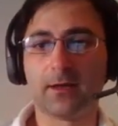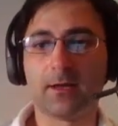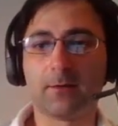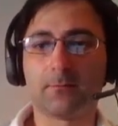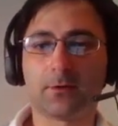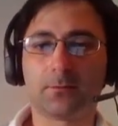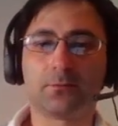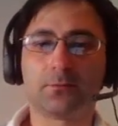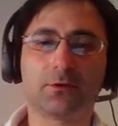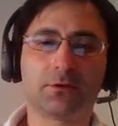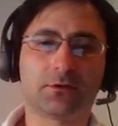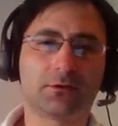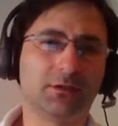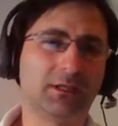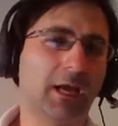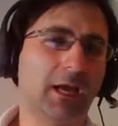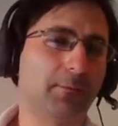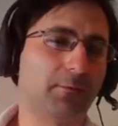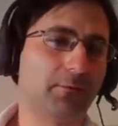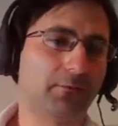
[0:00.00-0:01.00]
but
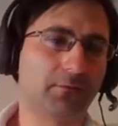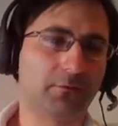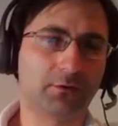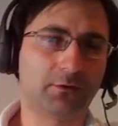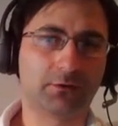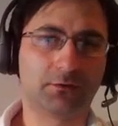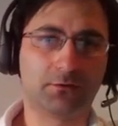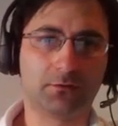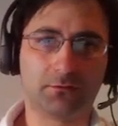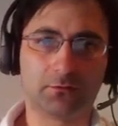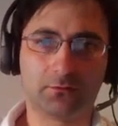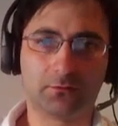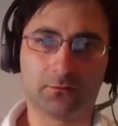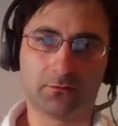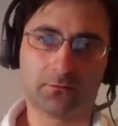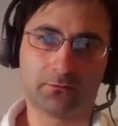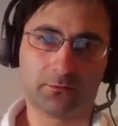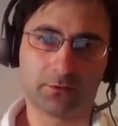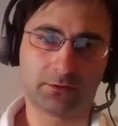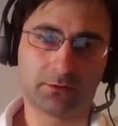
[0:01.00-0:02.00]
personally I prefer to
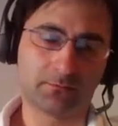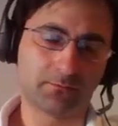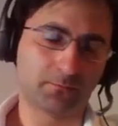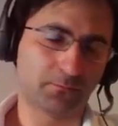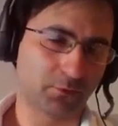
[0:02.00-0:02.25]
first